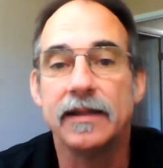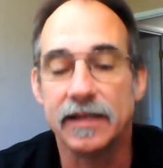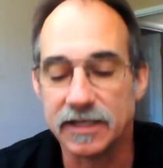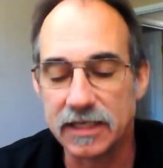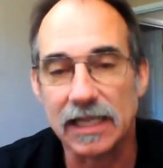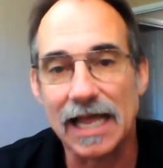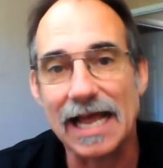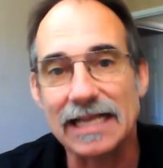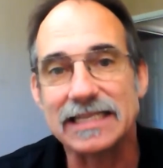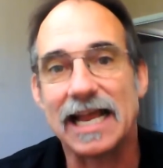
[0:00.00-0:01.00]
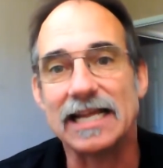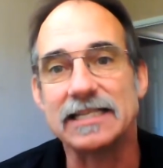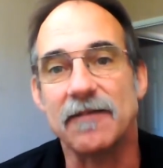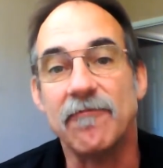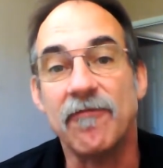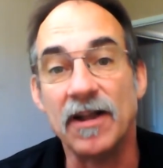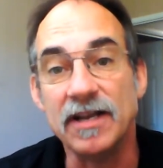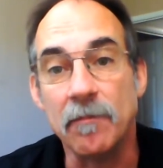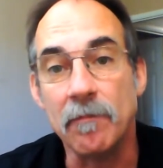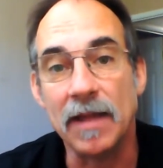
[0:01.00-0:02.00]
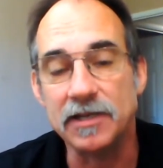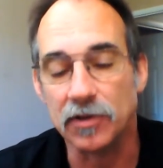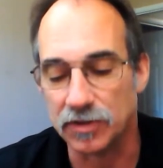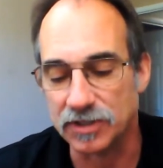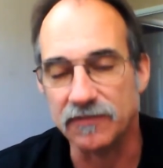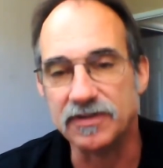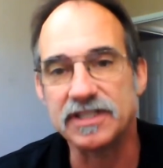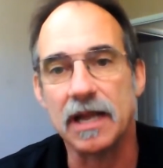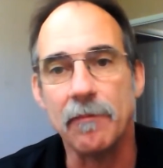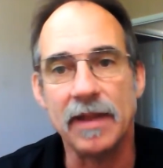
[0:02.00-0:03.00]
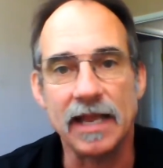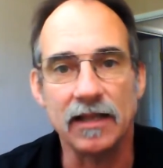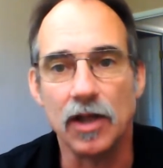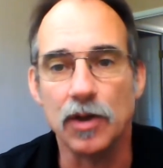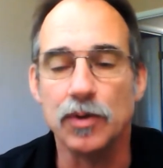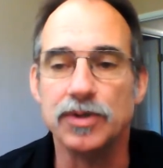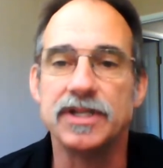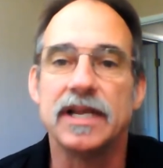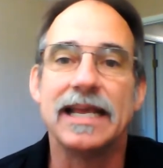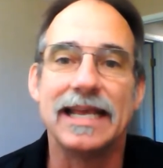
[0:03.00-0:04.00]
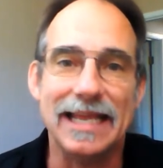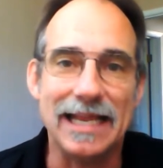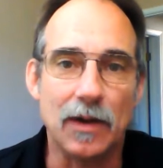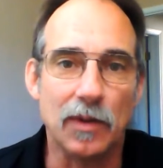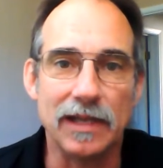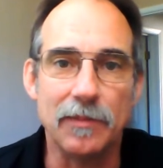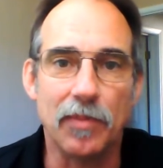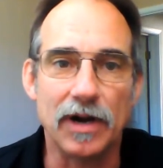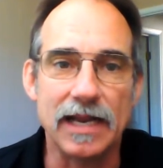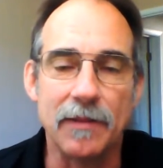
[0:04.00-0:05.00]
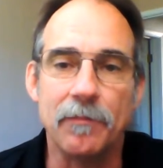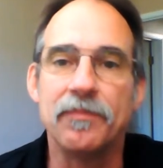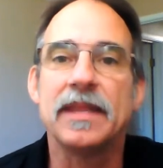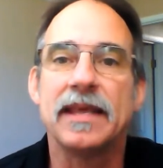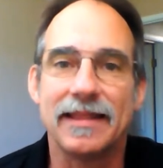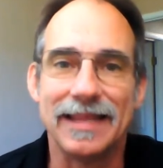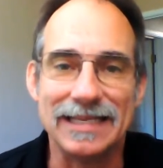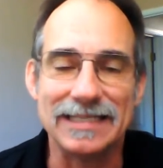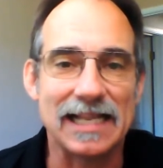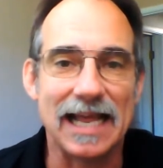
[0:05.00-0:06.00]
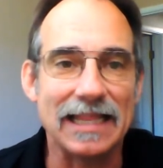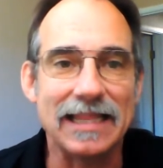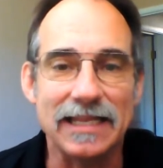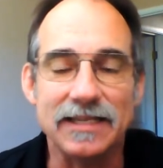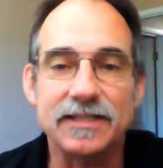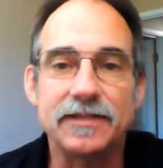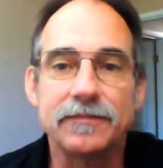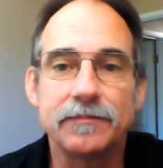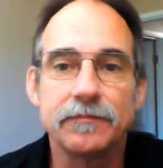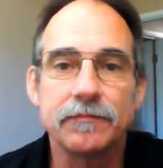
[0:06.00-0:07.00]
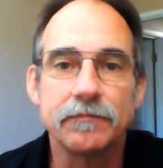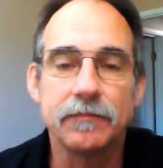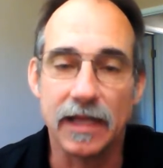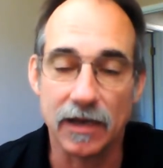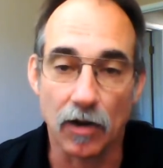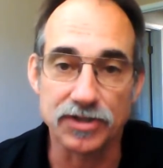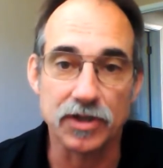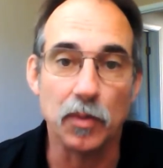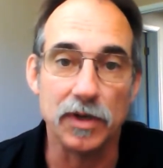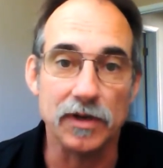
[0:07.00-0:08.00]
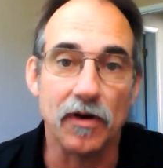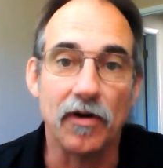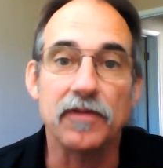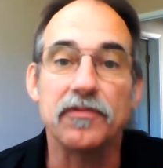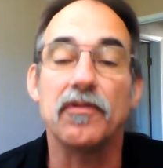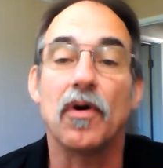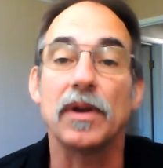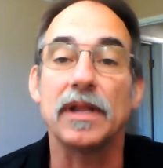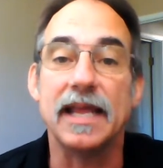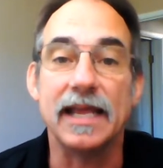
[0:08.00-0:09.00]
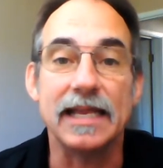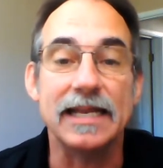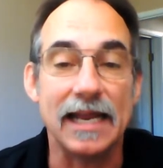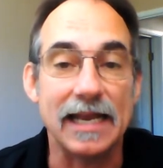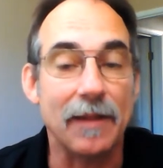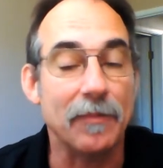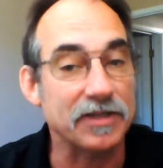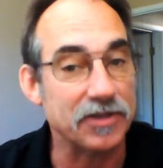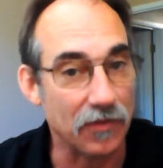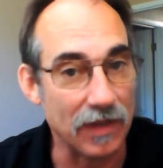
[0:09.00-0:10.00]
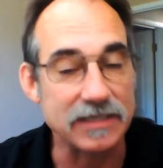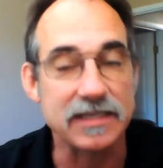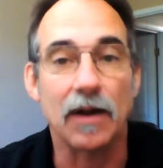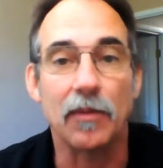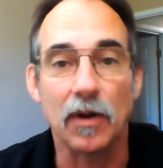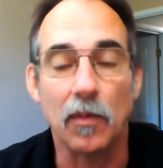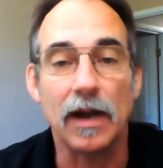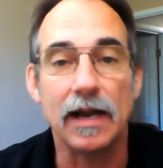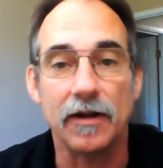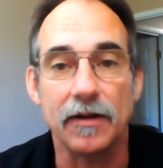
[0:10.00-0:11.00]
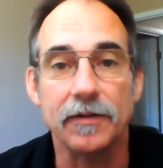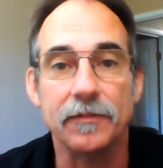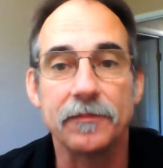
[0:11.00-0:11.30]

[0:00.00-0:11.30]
This class has the fundamentals of summing loads, equilibrium, things like this. It also wouldn't hurt if you've already taken dynamics, although that's not required.